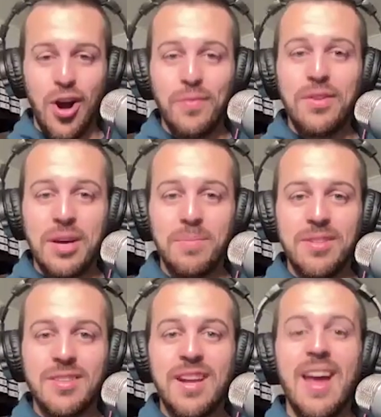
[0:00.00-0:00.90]
Golf
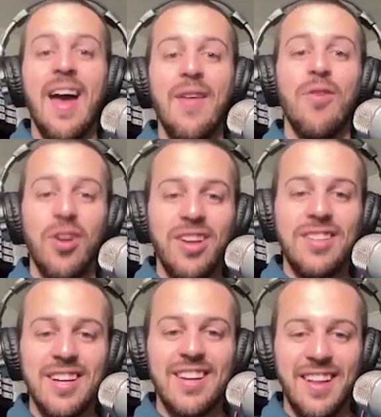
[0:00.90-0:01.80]
Tips. And
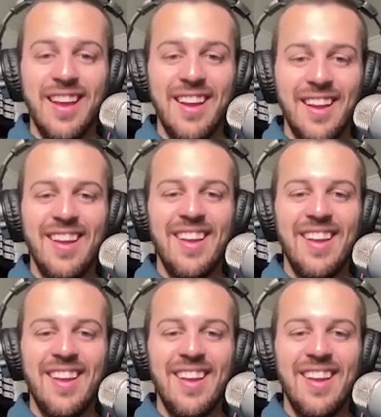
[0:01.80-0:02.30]
realistically,